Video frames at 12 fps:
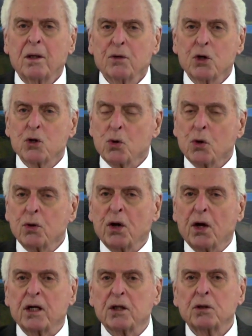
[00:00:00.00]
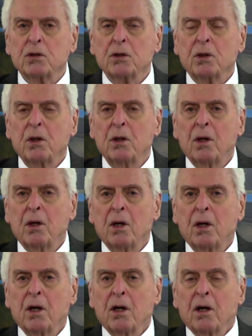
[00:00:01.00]
The truth is,
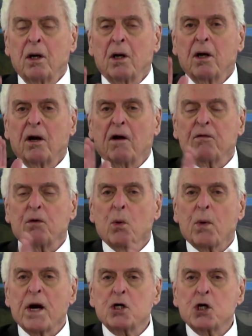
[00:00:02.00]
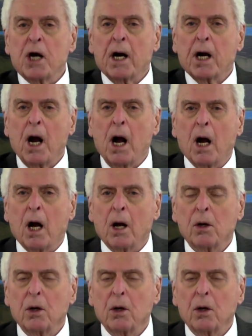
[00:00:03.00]
if you reject God,